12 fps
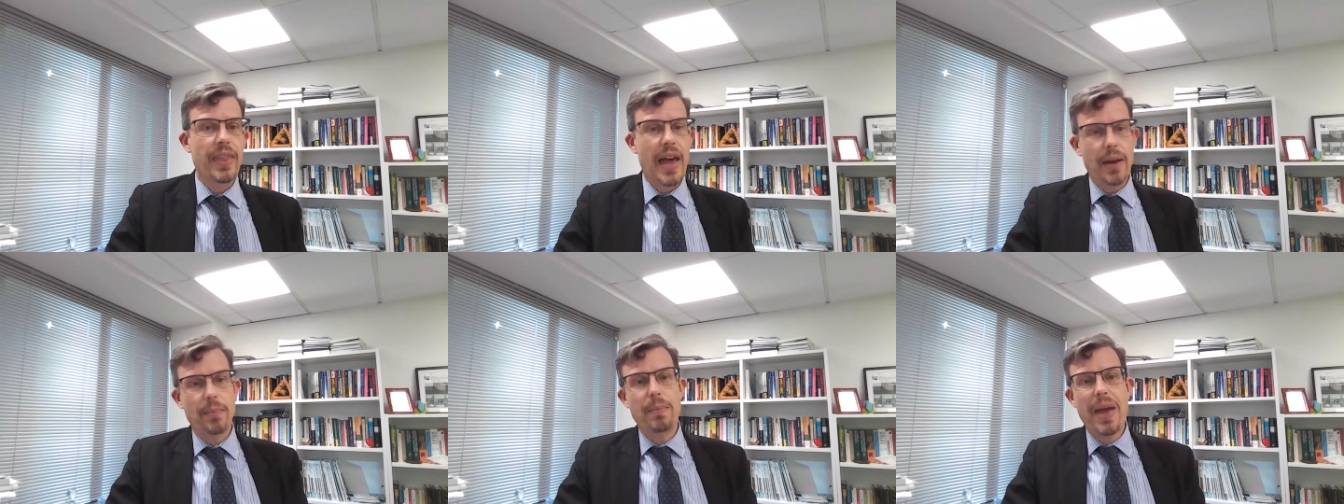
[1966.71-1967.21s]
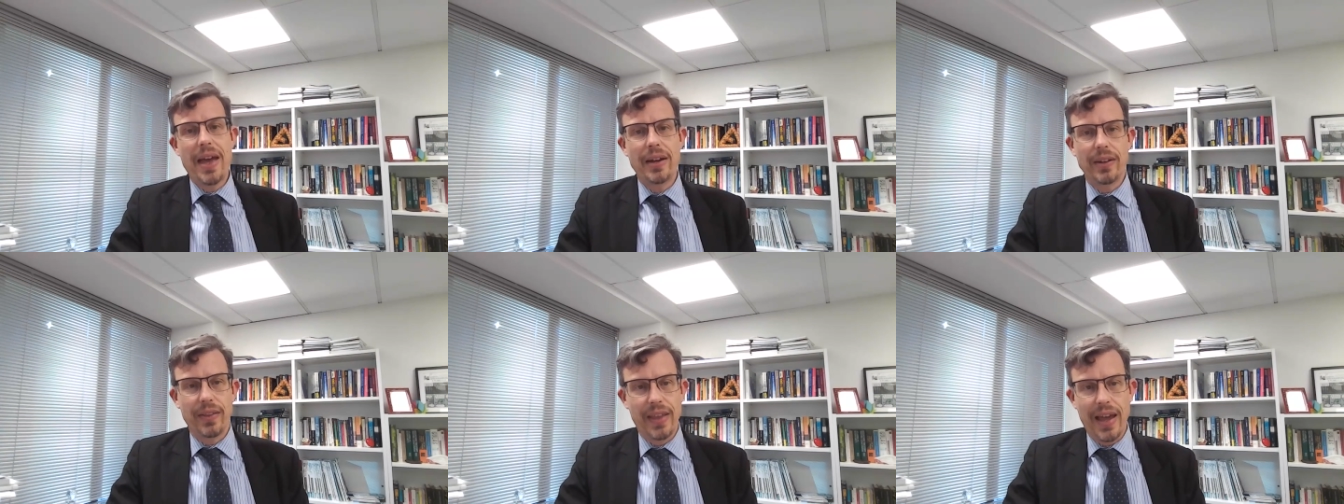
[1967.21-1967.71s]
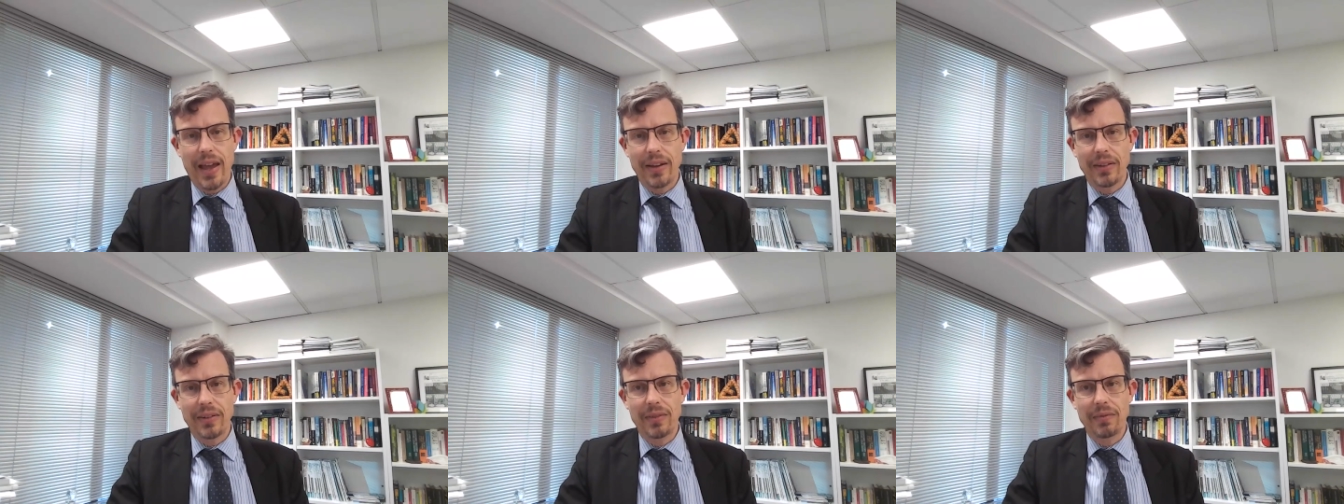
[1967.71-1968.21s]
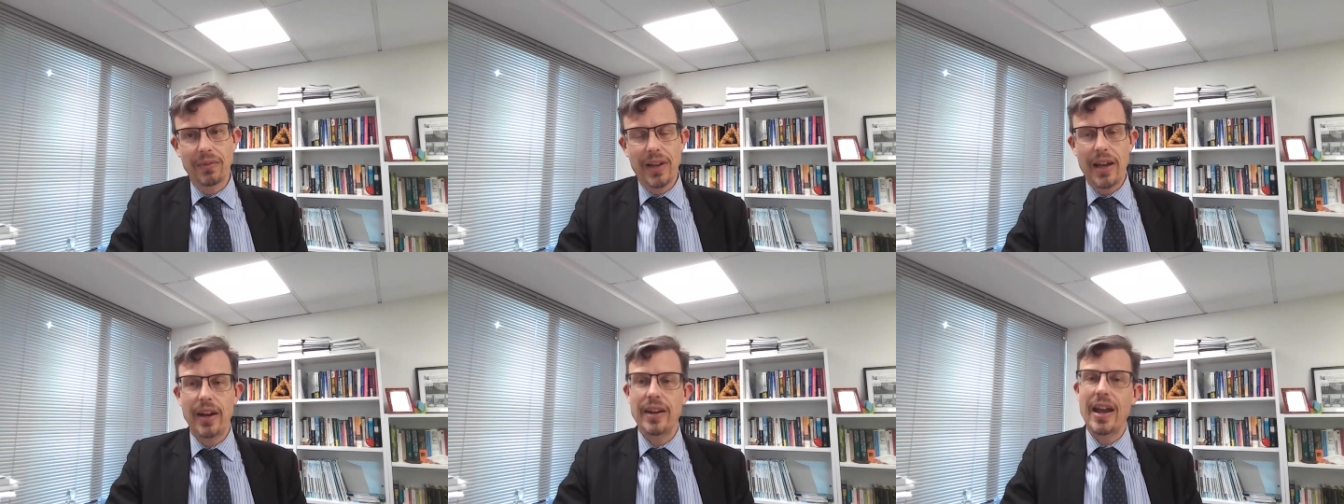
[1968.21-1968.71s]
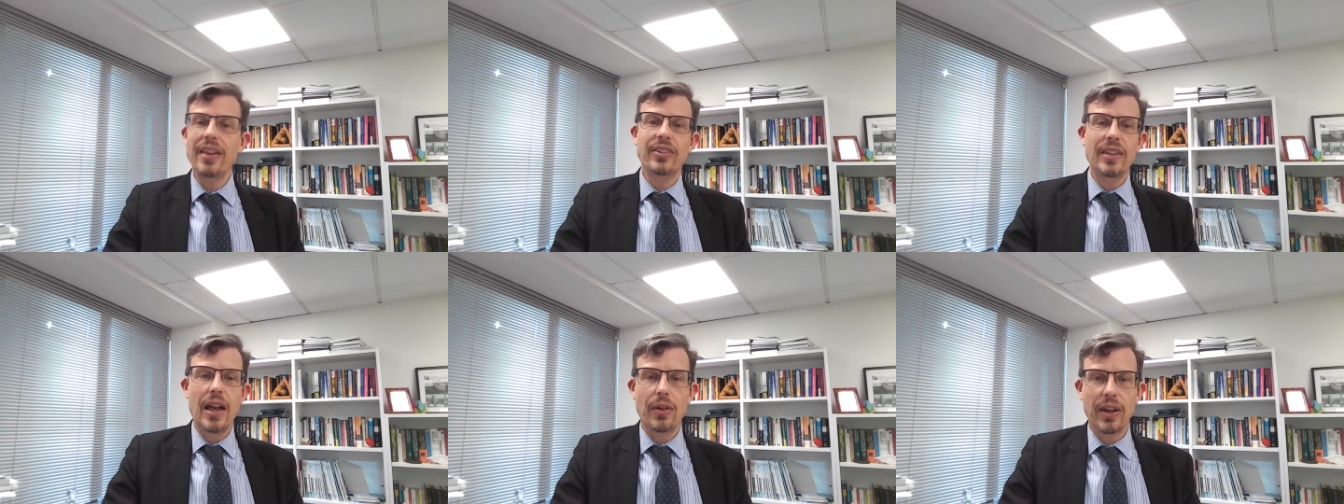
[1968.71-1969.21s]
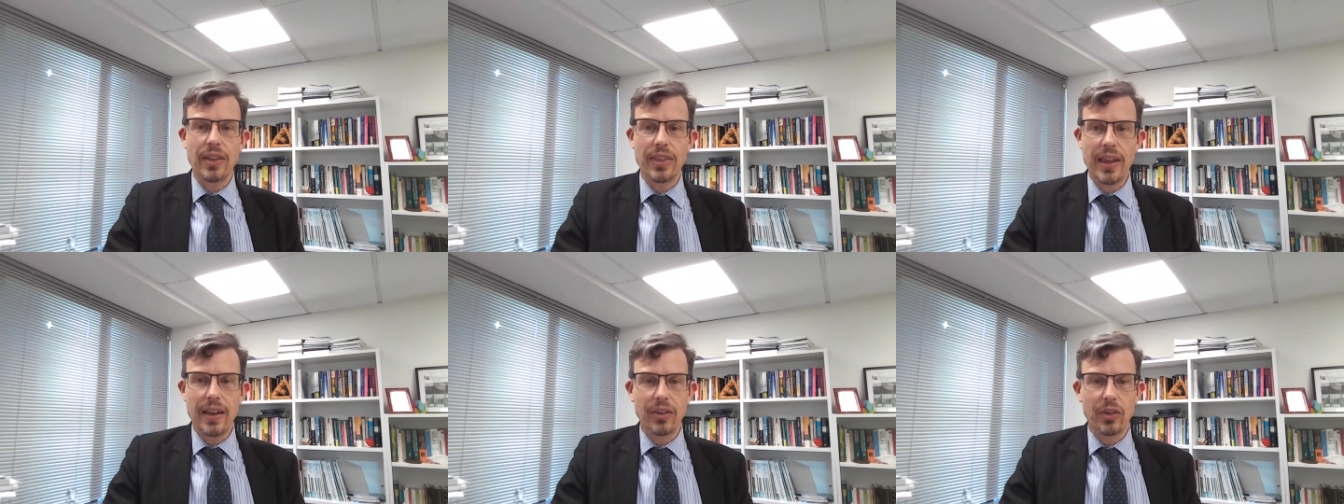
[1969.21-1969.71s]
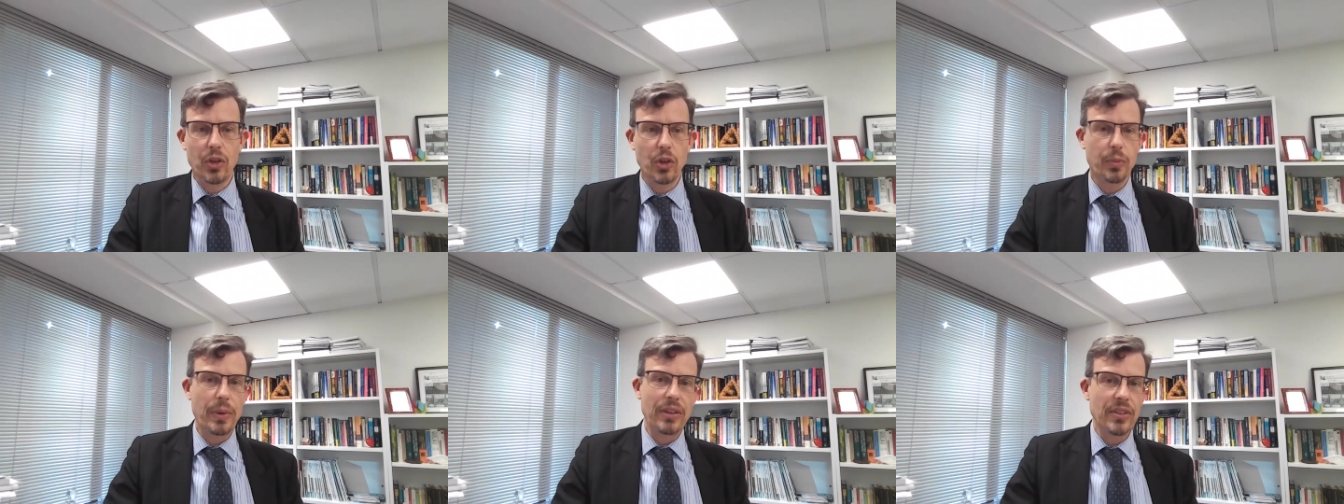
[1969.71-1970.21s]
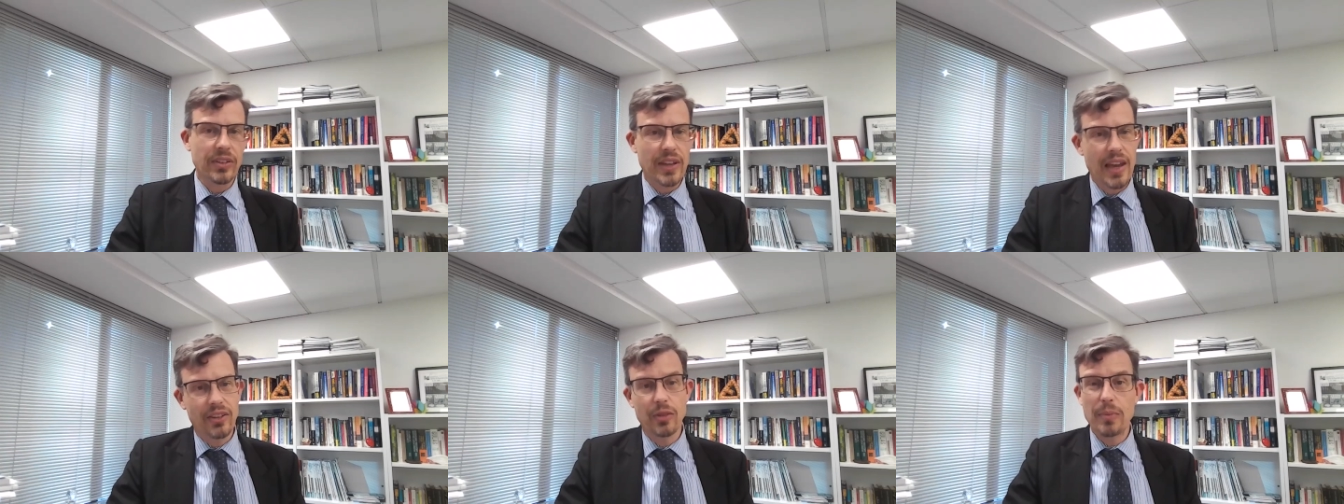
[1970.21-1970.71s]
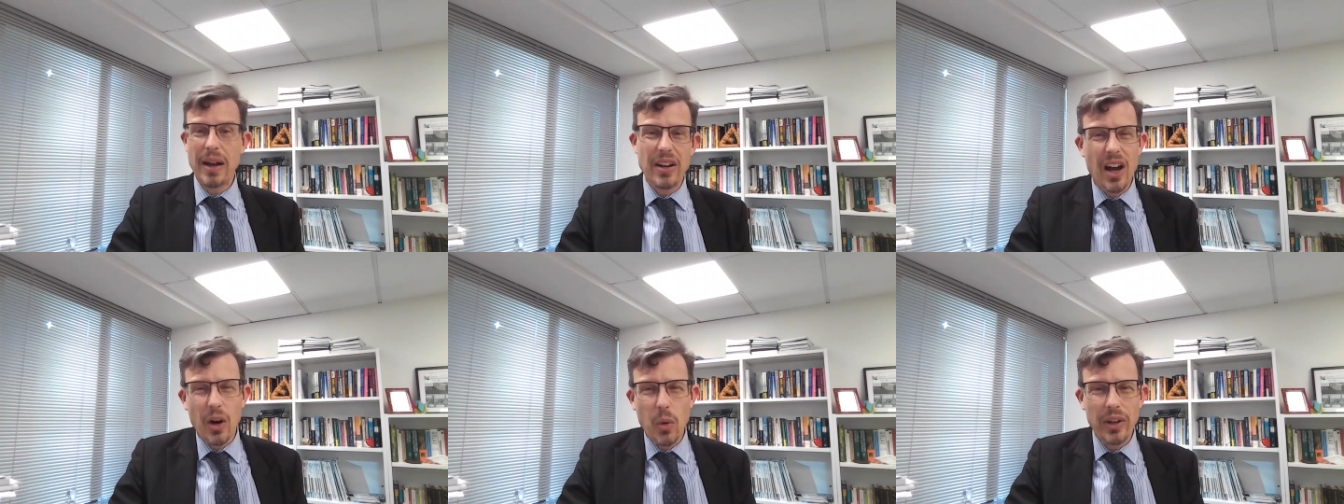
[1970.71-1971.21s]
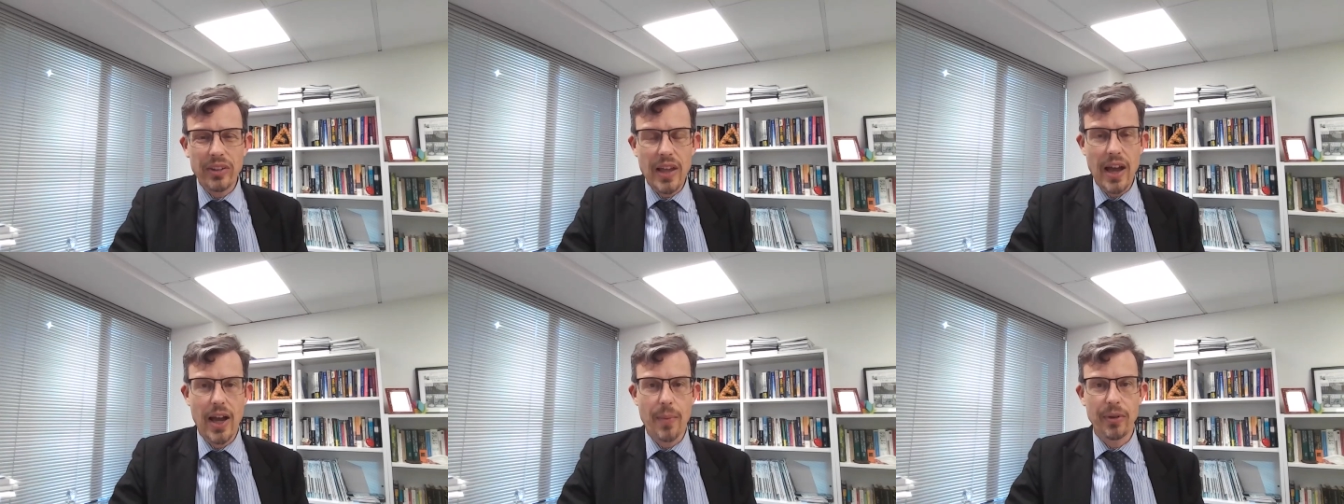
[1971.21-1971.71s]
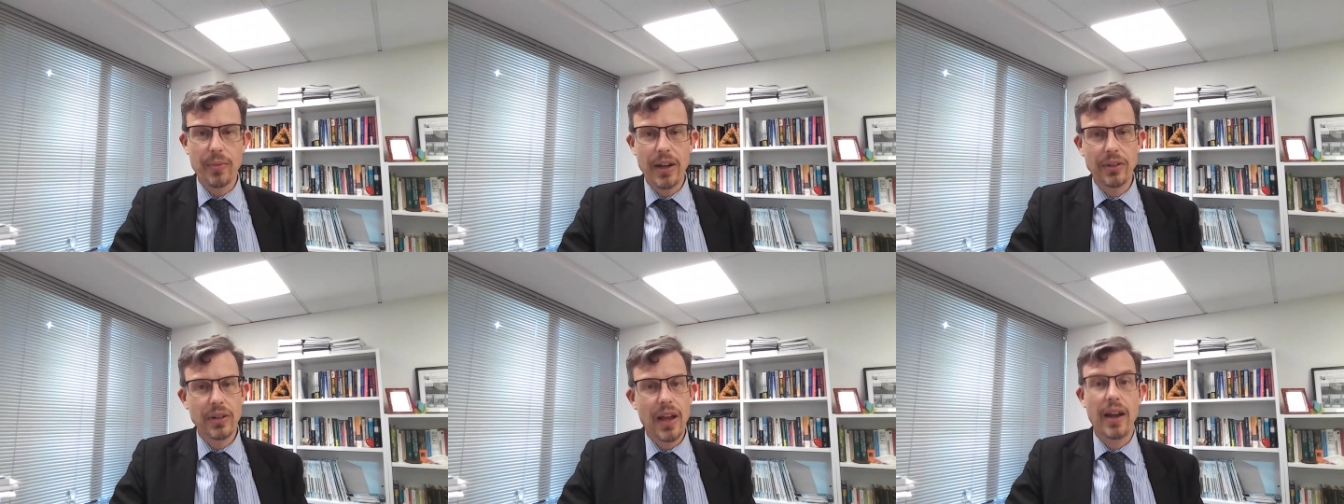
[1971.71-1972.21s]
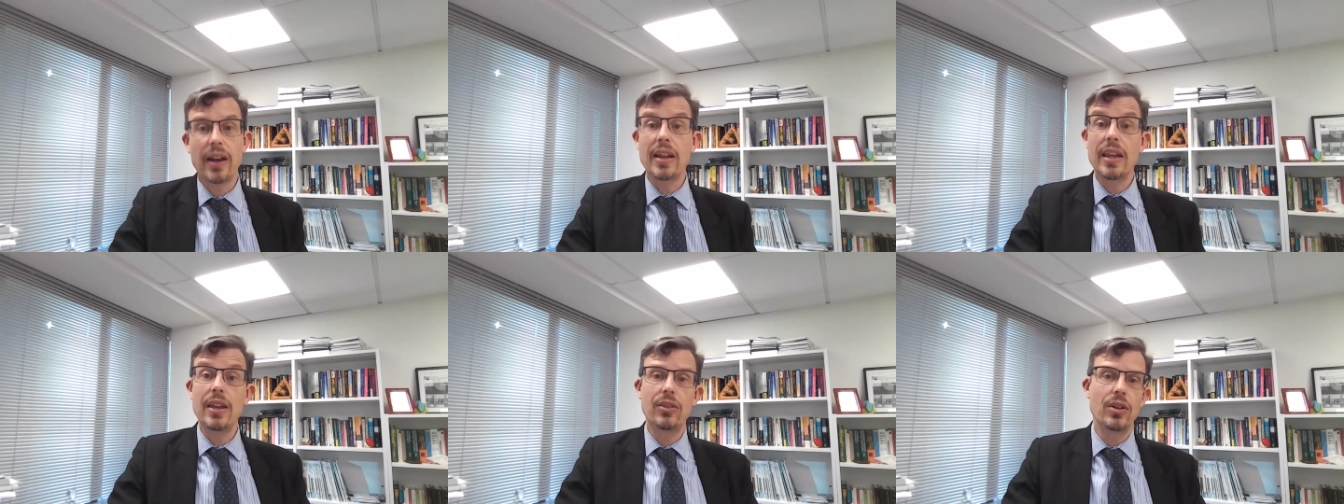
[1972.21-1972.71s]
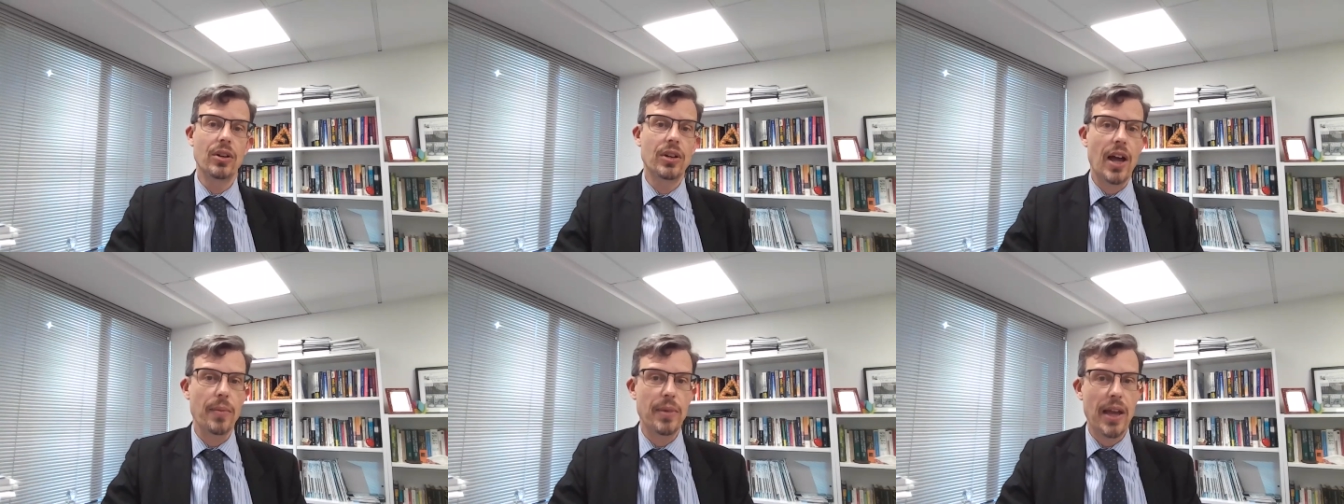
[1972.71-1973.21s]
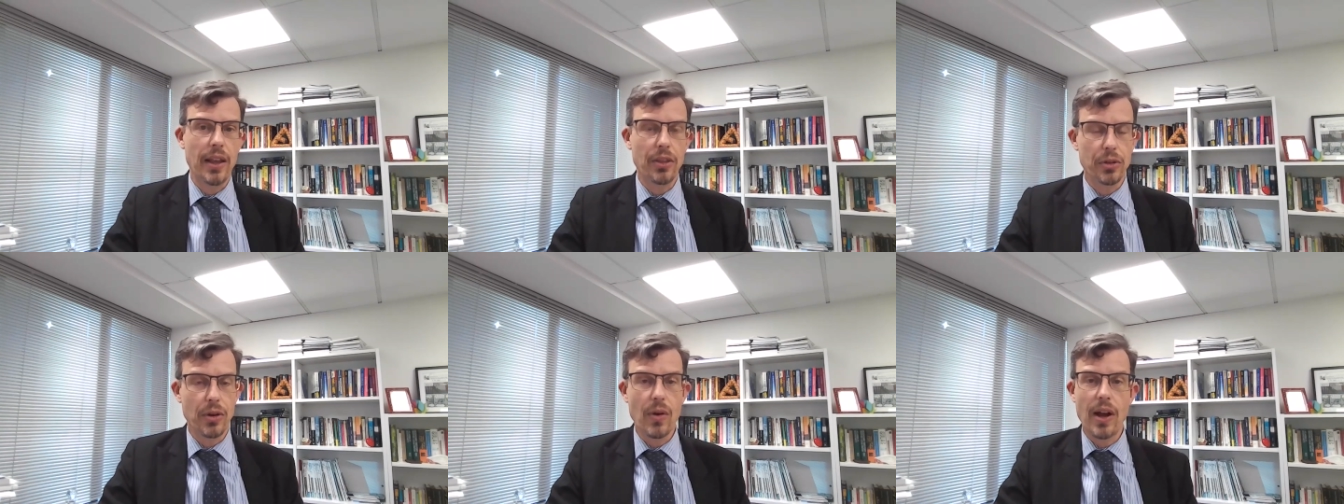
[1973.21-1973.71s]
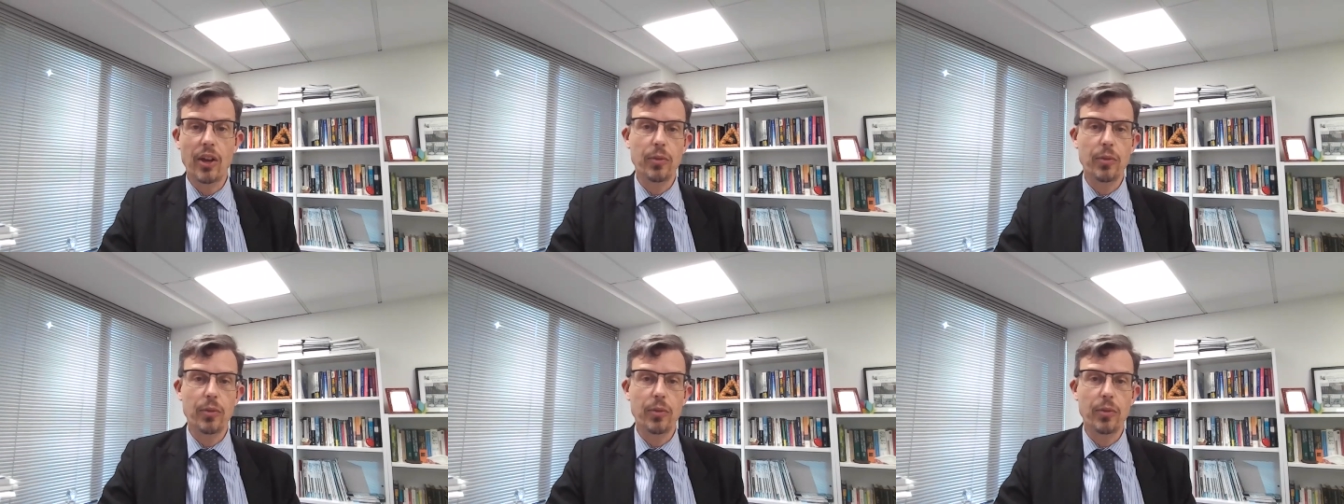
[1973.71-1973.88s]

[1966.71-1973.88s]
That meant that kind of nice sounding things whose business cases might not quite stack up as much had an easier time getting through,